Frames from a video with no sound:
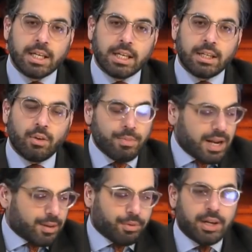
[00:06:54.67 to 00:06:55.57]
Lord
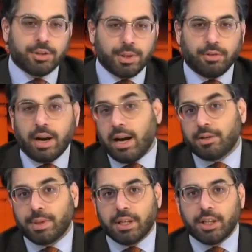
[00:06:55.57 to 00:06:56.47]
Malloch Brown's been around,
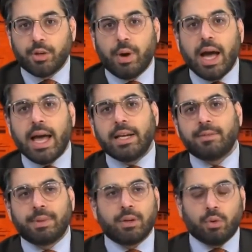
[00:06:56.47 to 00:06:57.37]
been at the UN,
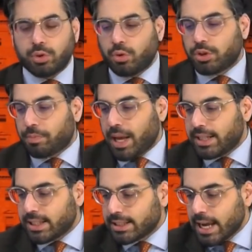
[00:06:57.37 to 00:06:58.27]
been in all sorts of
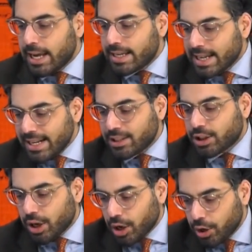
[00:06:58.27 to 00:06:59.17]
places. Guess
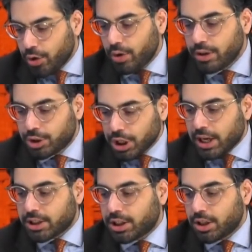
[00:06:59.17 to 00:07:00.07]
who
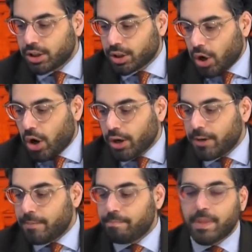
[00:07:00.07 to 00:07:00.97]
just got
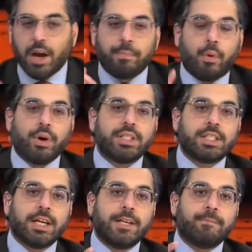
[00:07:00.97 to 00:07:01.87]

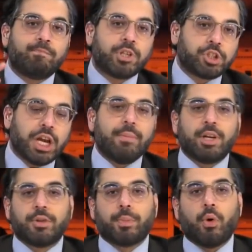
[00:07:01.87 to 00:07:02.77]
appointed the chairman of
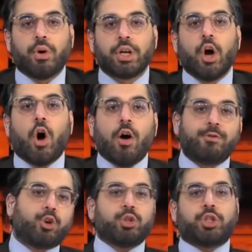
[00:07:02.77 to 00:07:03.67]
the board of
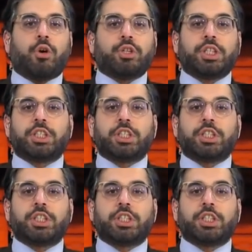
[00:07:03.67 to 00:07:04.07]
George Soros's